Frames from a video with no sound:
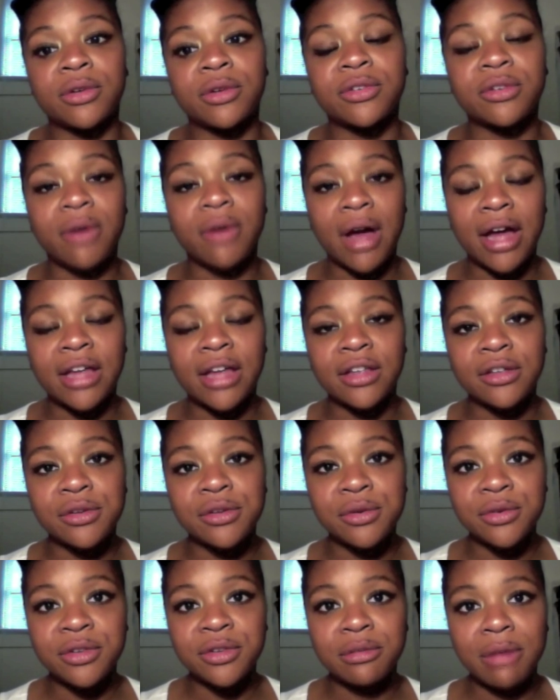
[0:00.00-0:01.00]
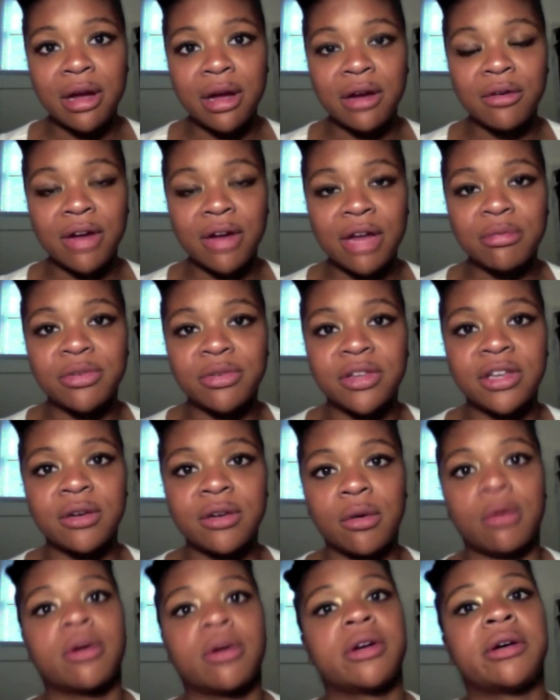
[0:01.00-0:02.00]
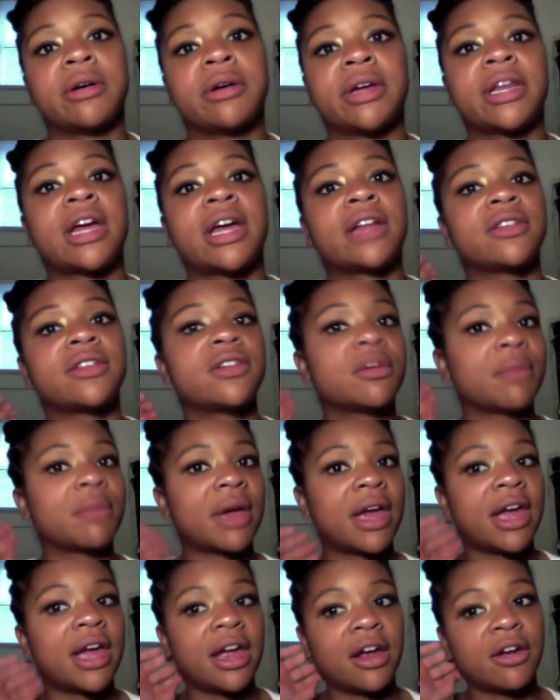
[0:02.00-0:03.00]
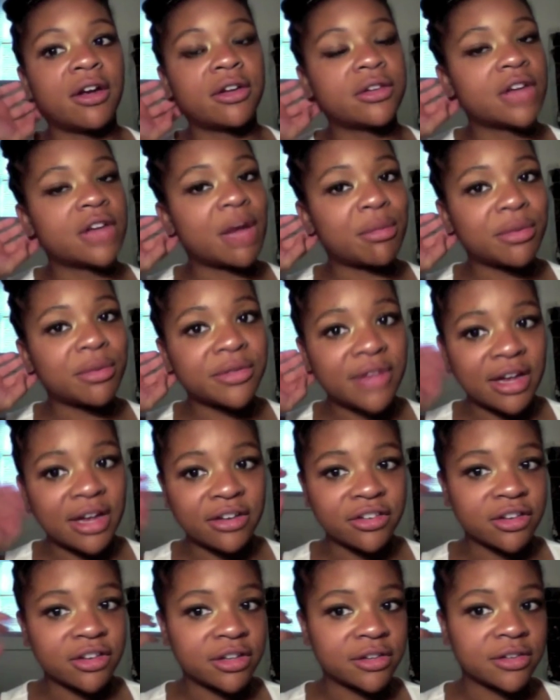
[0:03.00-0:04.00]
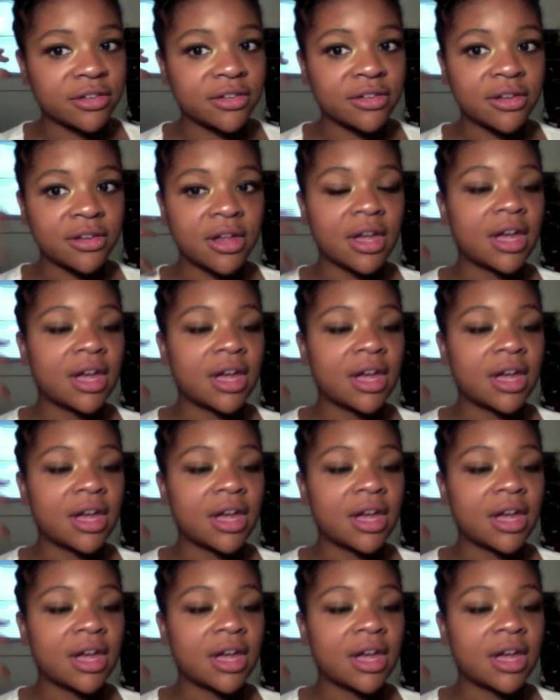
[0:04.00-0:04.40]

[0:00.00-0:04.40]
So I used my grapeseed oil and I took my hair in a couple sections